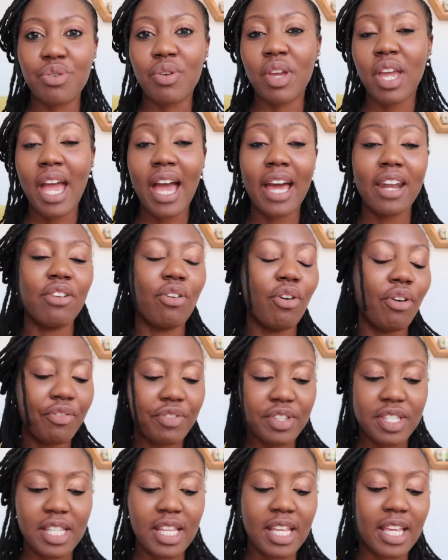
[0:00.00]
You can
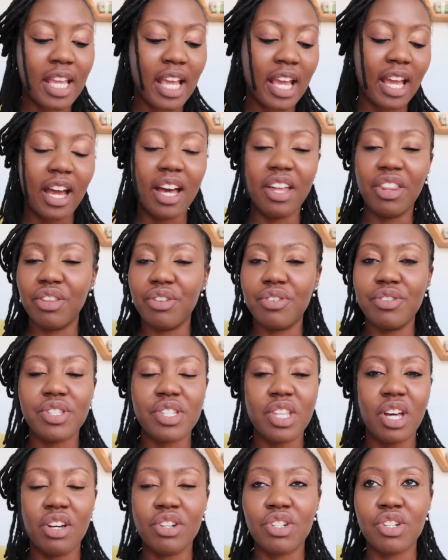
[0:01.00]
obviously get
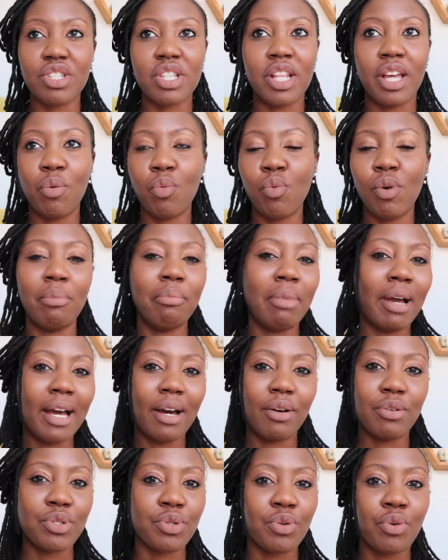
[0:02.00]
others that are just like
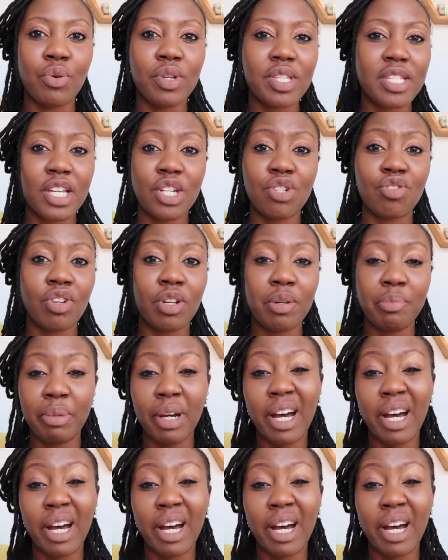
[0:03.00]
£1 or etc,